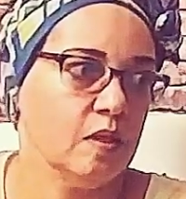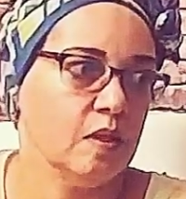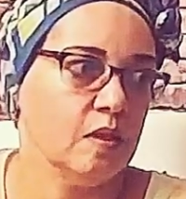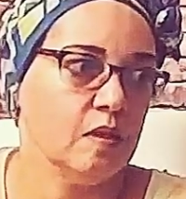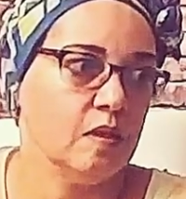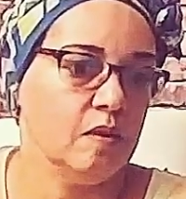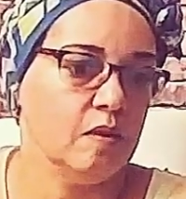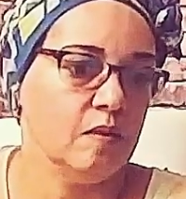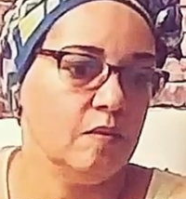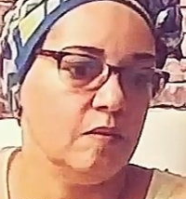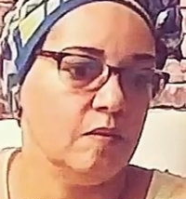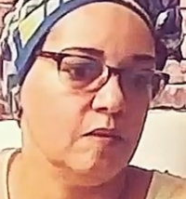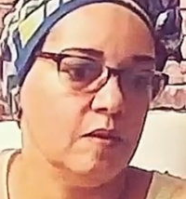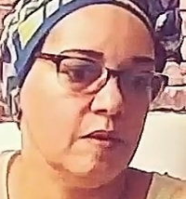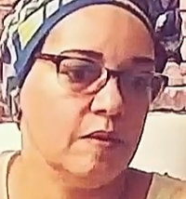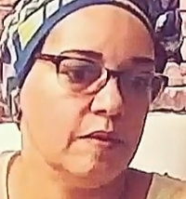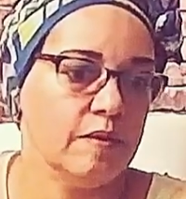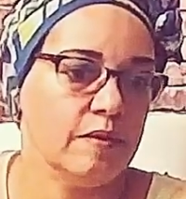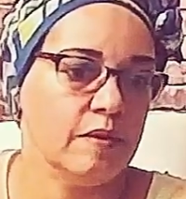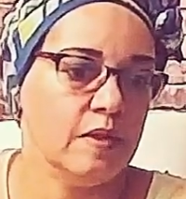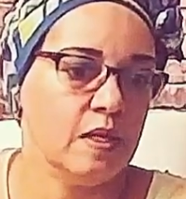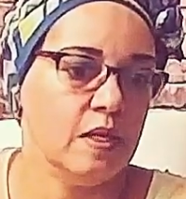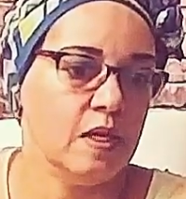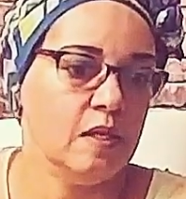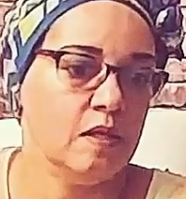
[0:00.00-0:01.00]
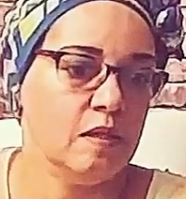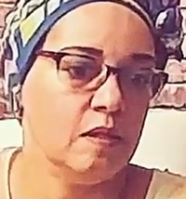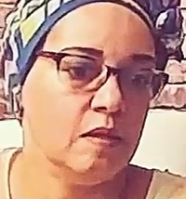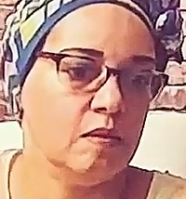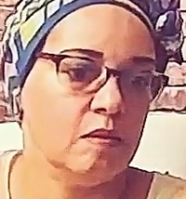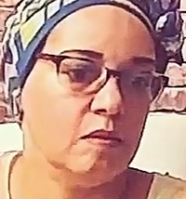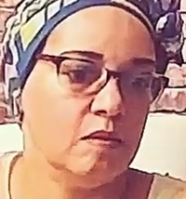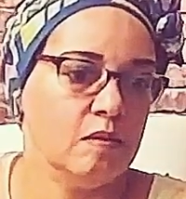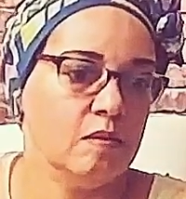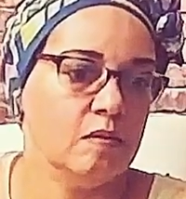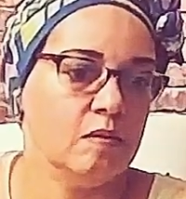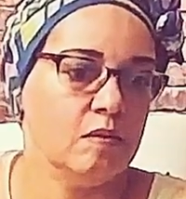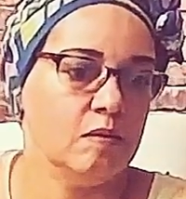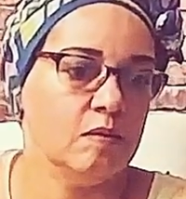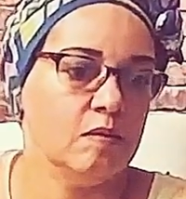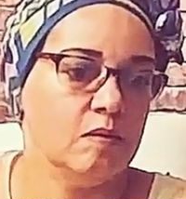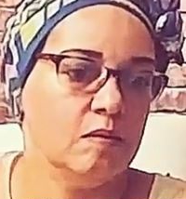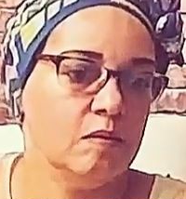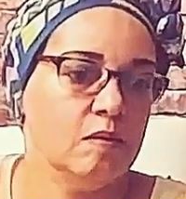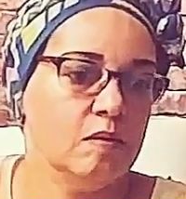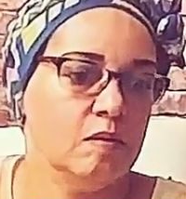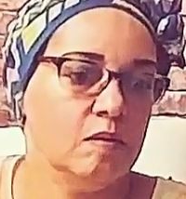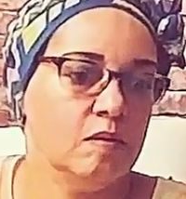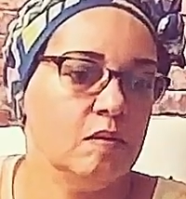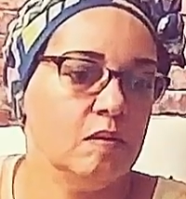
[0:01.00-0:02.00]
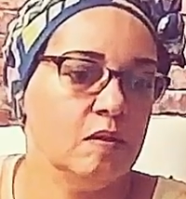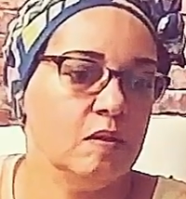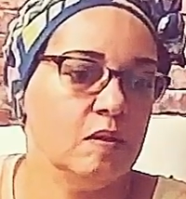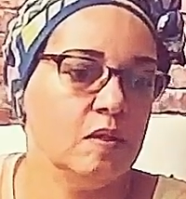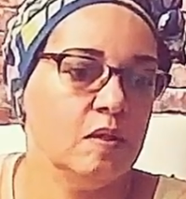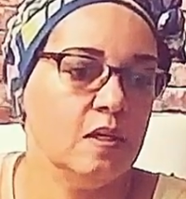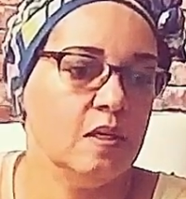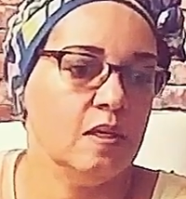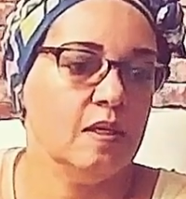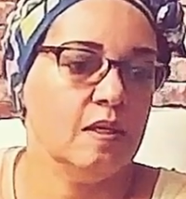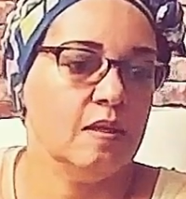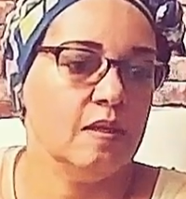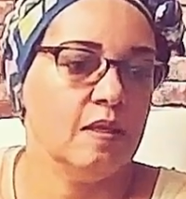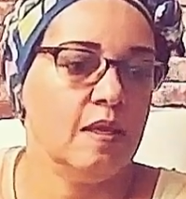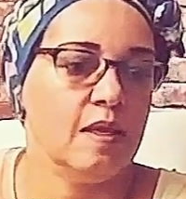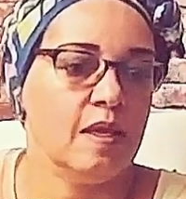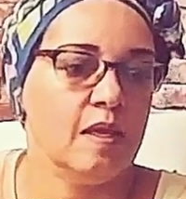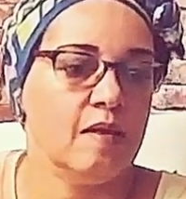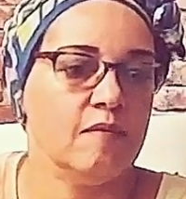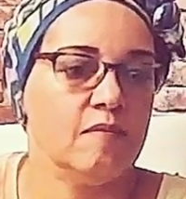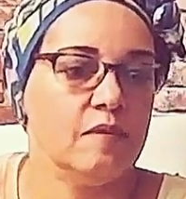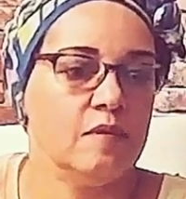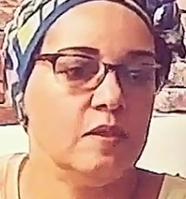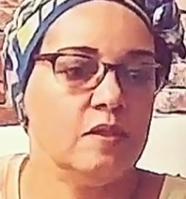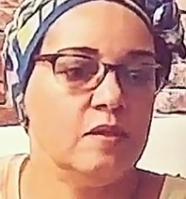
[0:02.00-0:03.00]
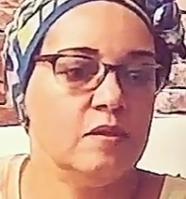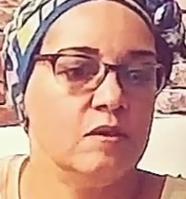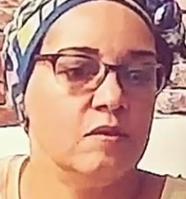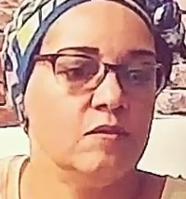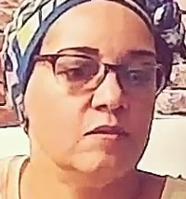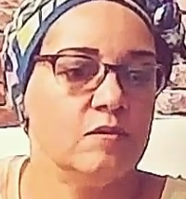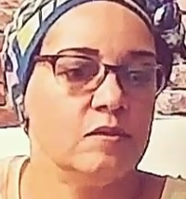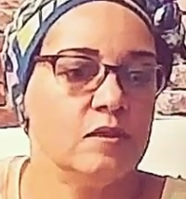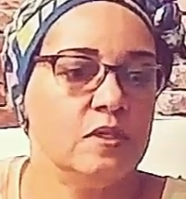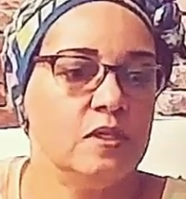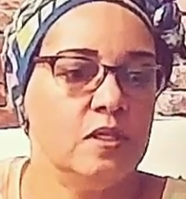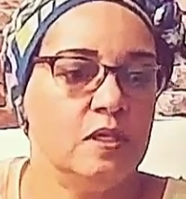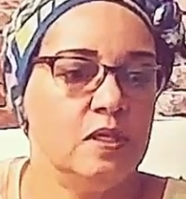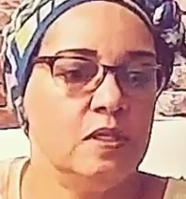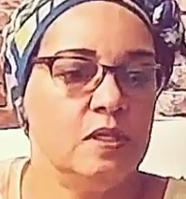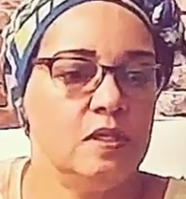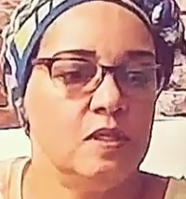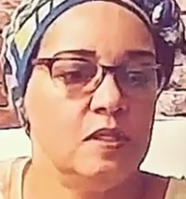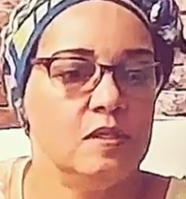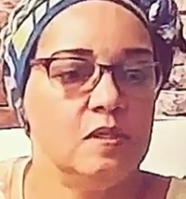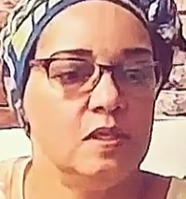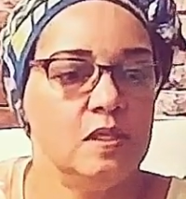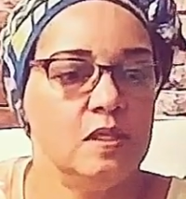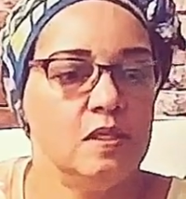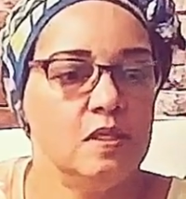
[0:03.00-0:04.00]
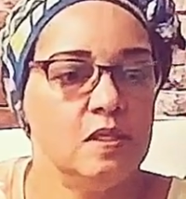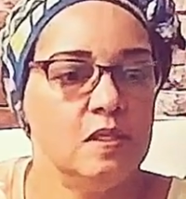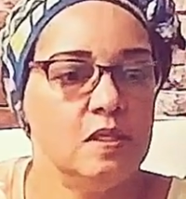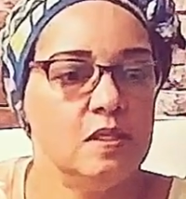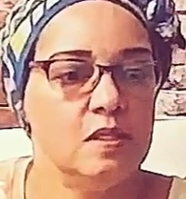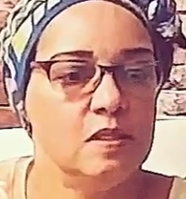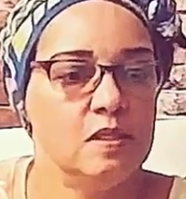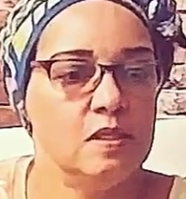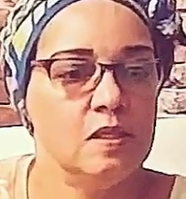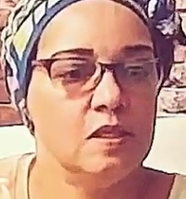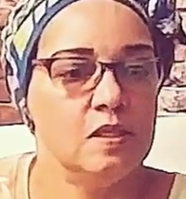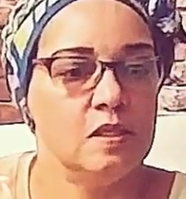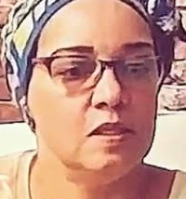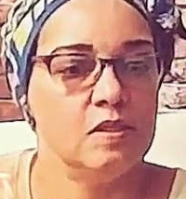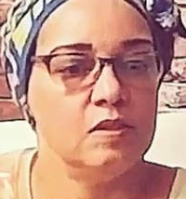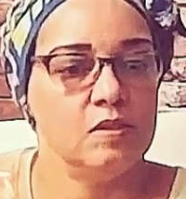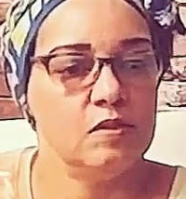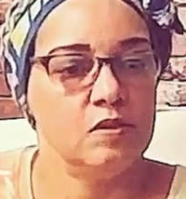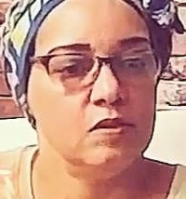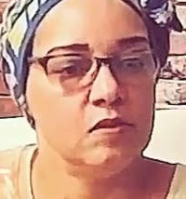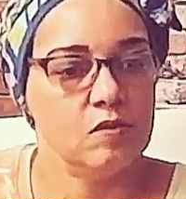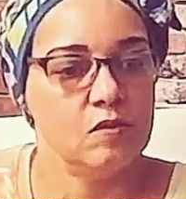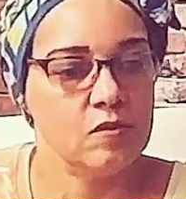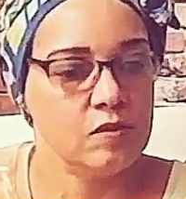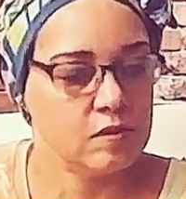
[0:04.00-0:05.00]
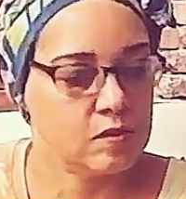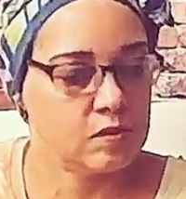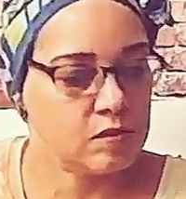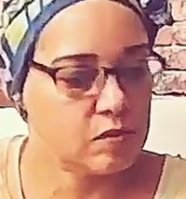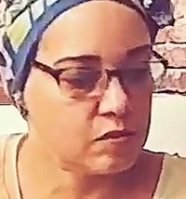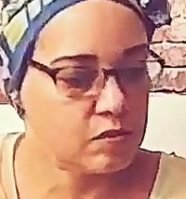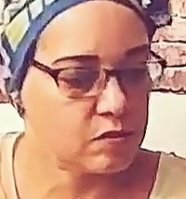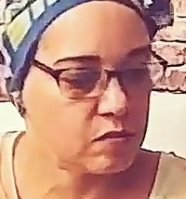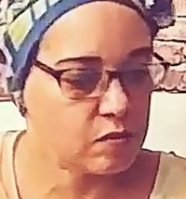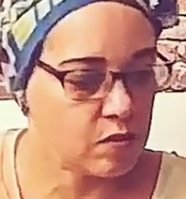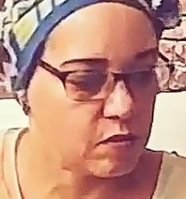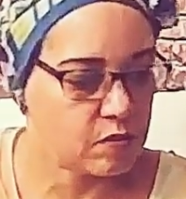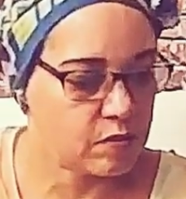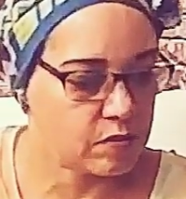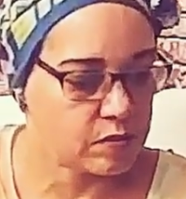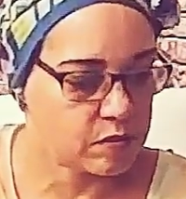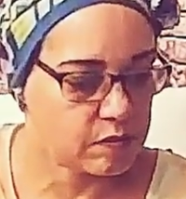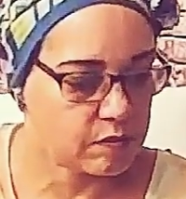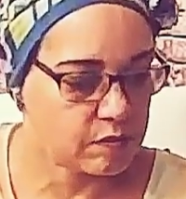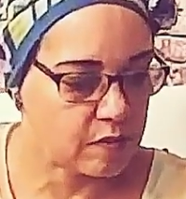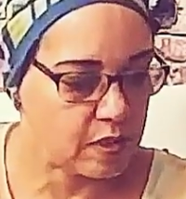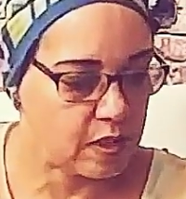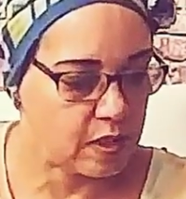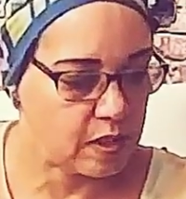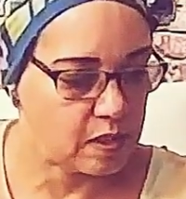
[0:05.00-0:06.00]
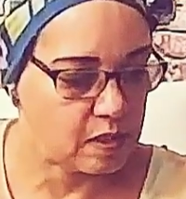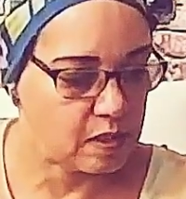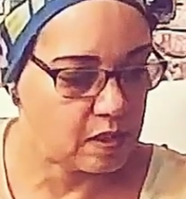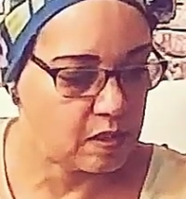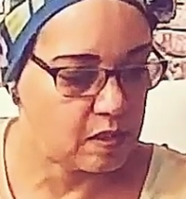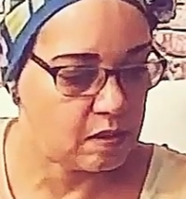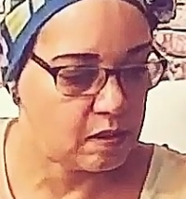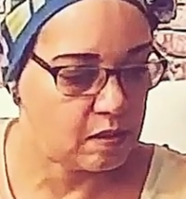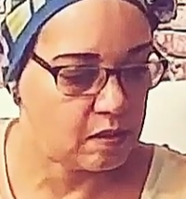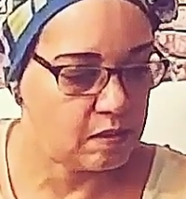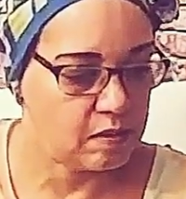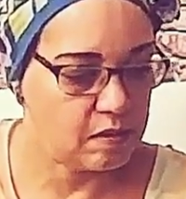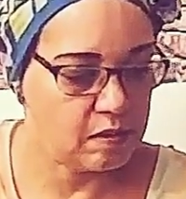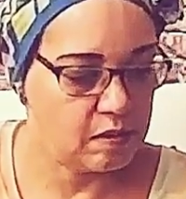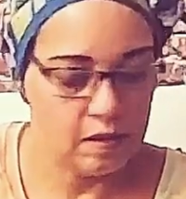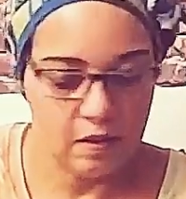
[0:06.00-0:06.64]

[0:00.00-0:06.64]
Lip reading: Well, thank you. They have the little teeny short strokes right here.